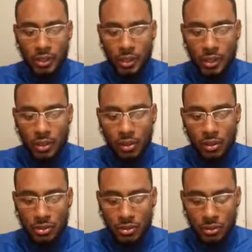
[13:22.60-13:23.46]
and then
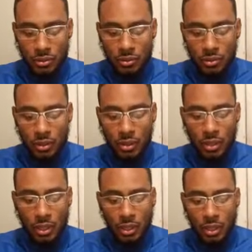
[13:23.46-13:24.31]
also
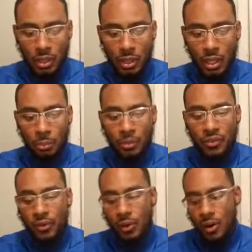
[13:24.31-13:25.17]

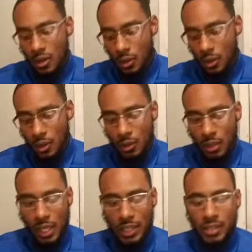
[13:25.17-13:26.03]
before our call,
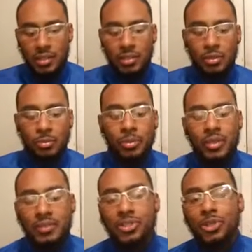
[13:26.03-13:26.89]
I did a little bit
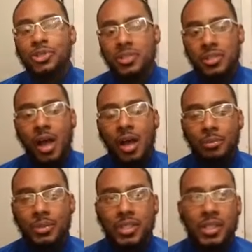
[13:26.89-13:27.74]
of search and
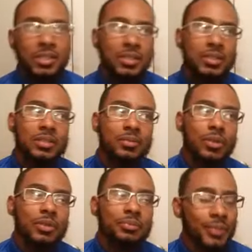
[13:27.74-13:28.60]
optimization.
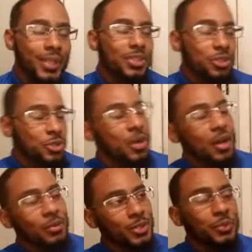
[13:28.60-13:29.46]
Well, not search and
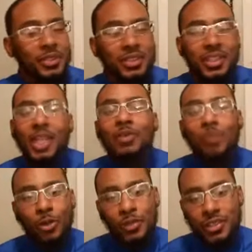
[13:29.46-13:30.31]
optimization, but
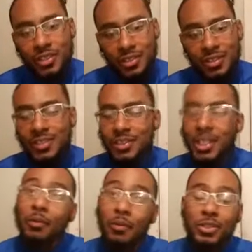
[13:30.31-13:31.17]
keyword research.
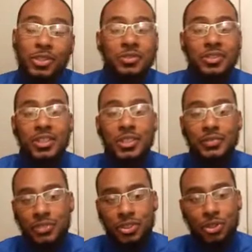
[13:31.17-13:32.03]
Keyword research is good
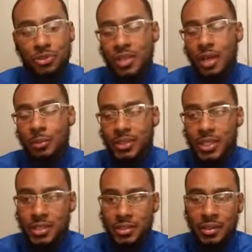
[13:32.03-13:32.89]
for search and
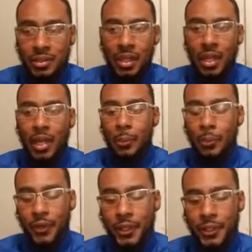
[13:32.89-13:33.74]
optimization,
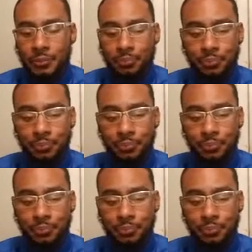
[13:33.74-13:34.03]
but